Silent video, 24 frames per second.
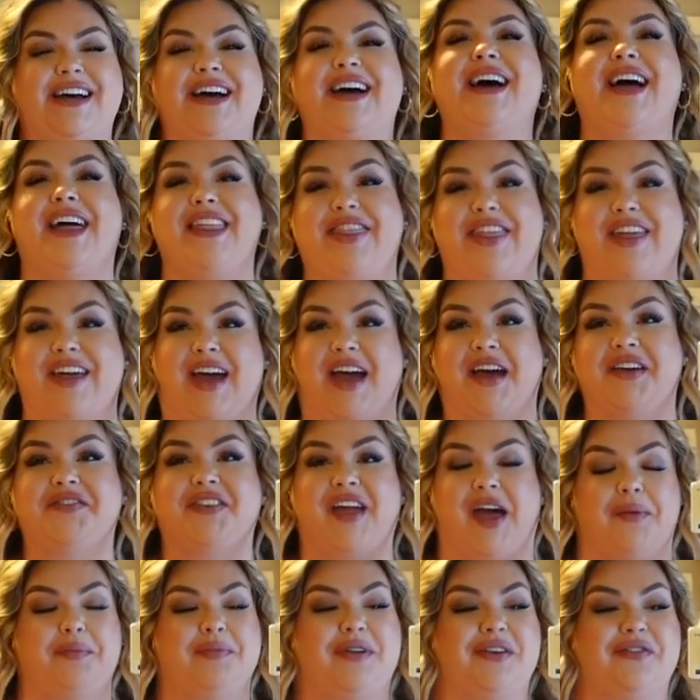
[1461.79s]
I think I've
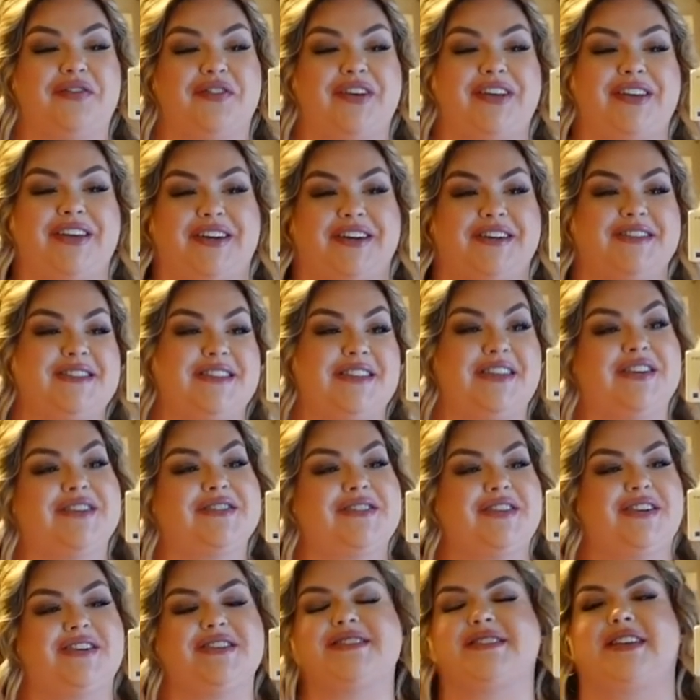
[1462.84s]
kept it for years and years
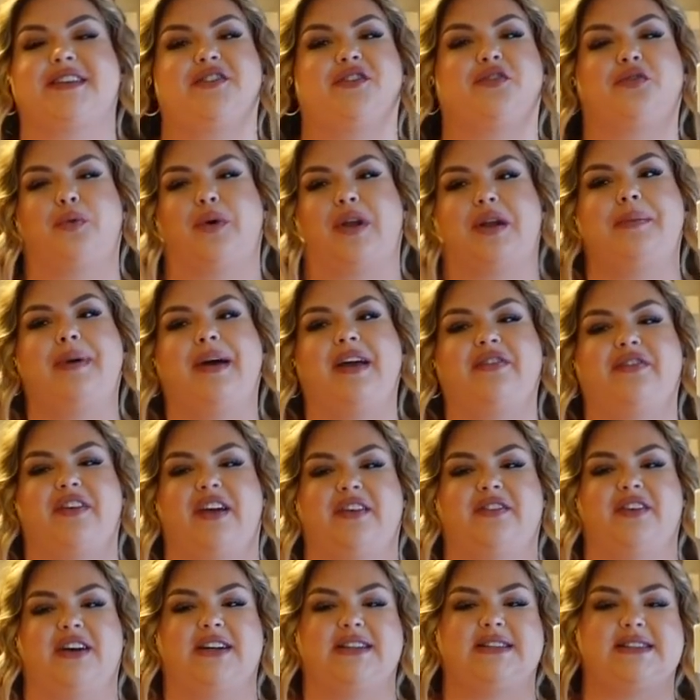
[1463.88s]
and years because it's just one of my
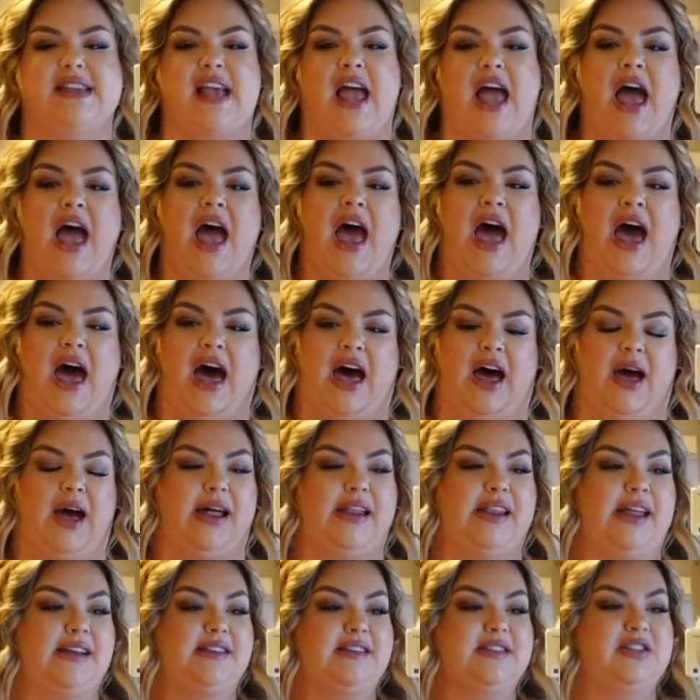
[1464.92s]
favorites. Uh, I
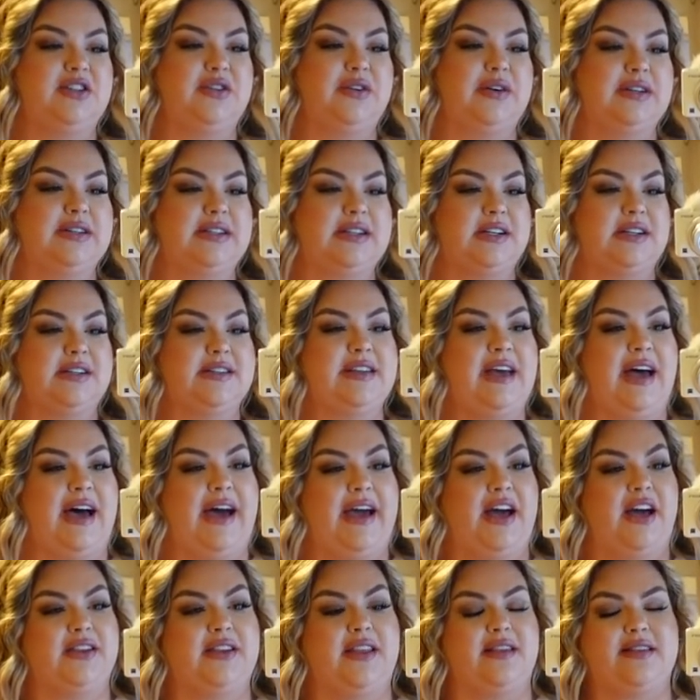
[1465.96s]
like to do a little
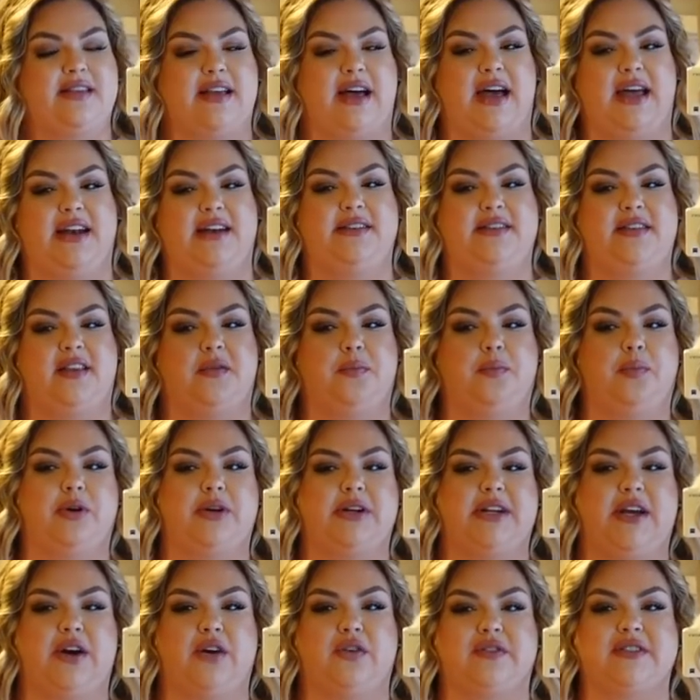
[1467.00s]
tie on the side because it's
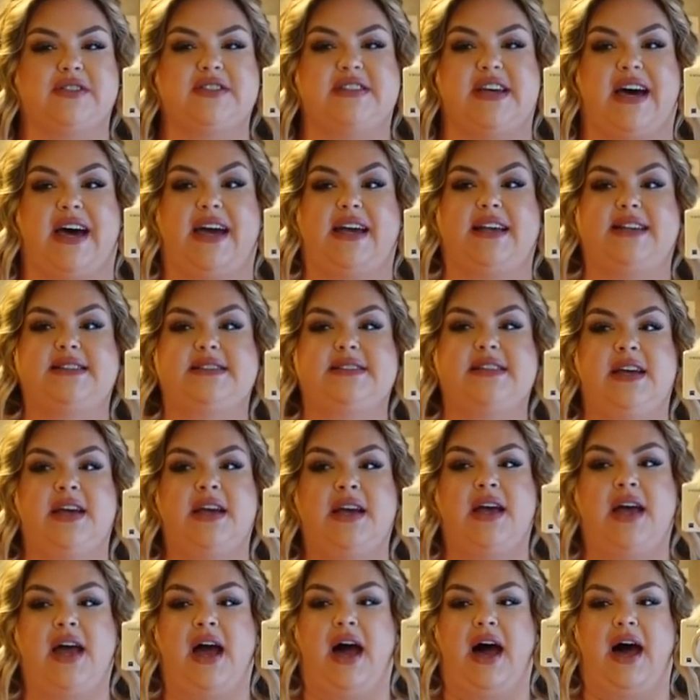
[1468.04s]
pretty oversized.
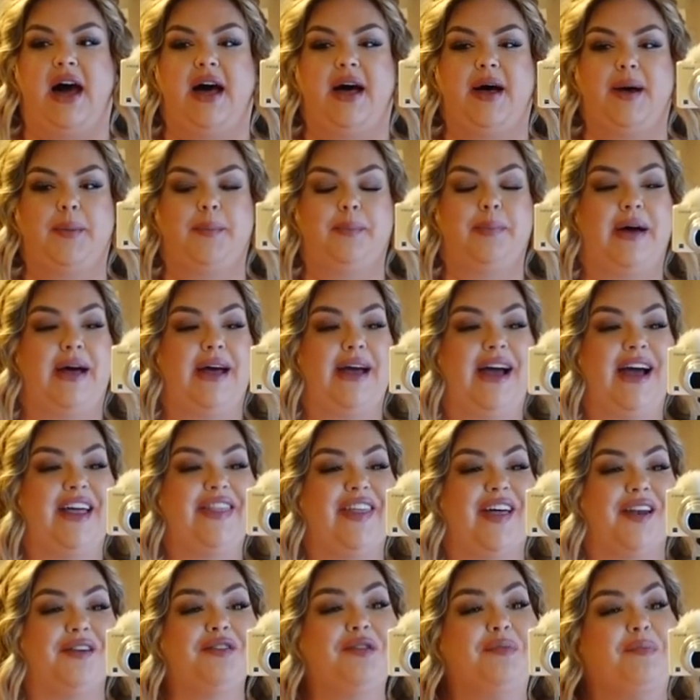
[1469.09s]
Um, but I
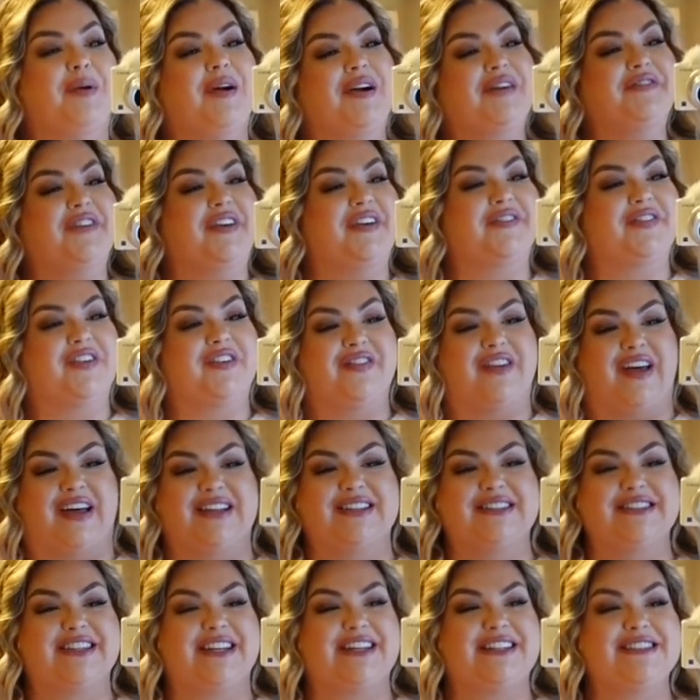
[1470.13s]
thought it was perfect for
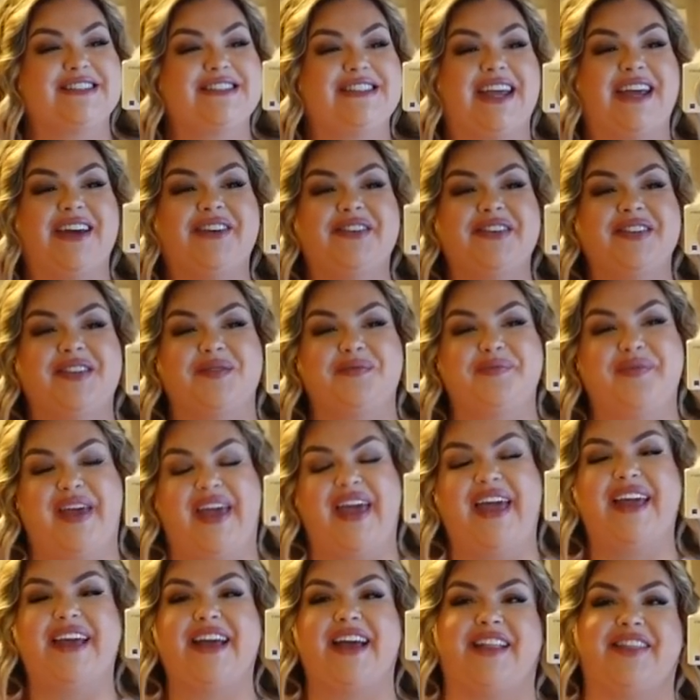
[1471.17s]
Valentine's Day with the
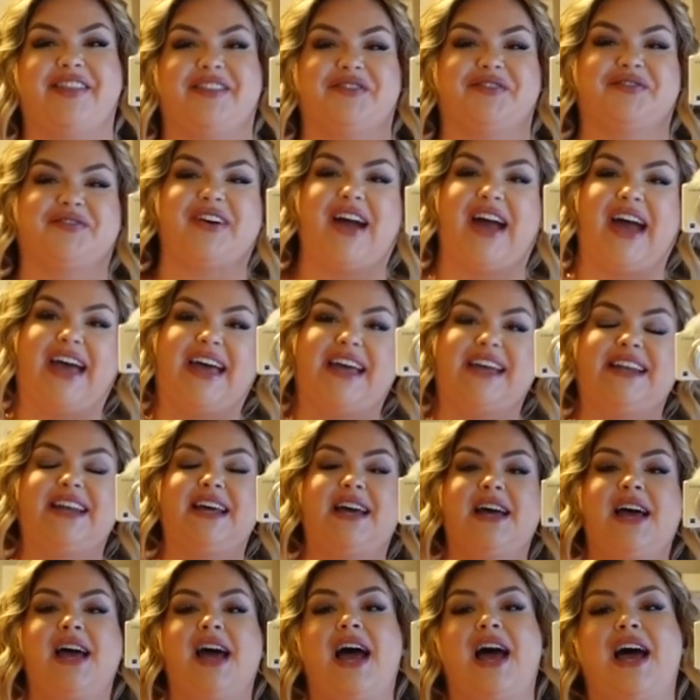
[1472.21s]
pink and the red.
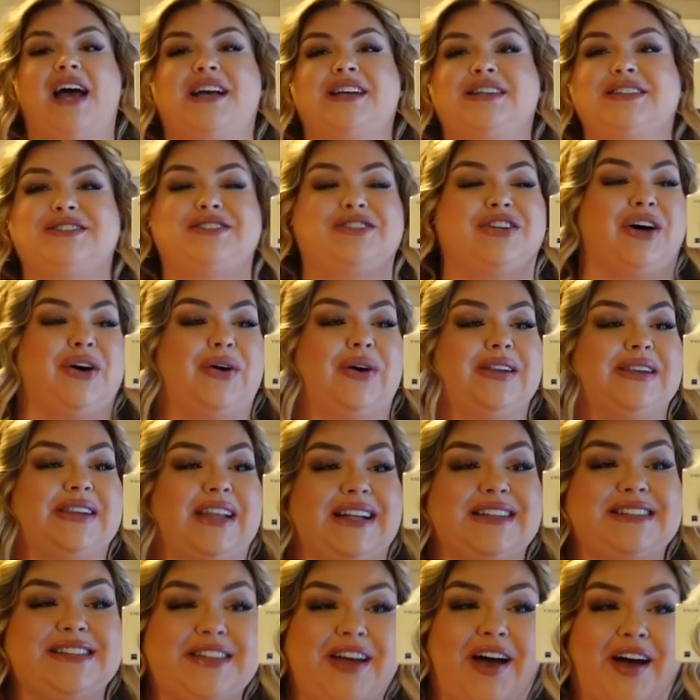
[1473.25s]
So
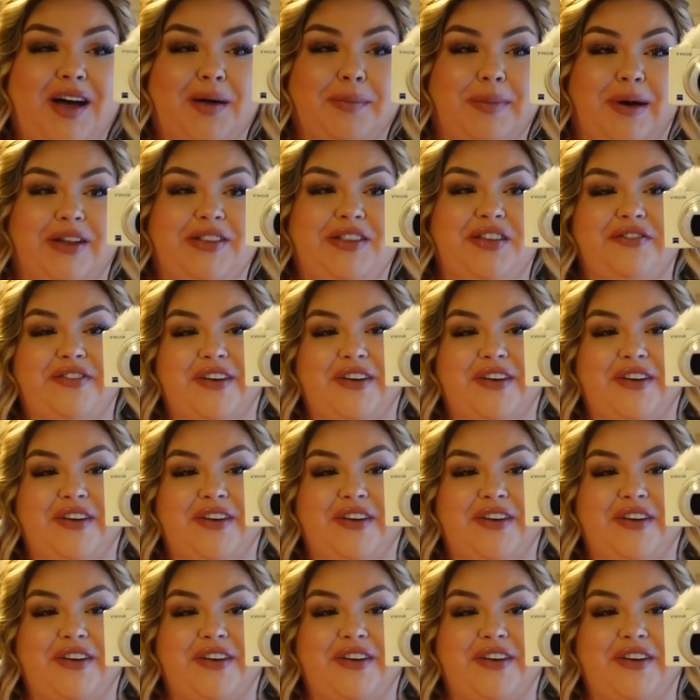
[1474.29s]
let's talk about the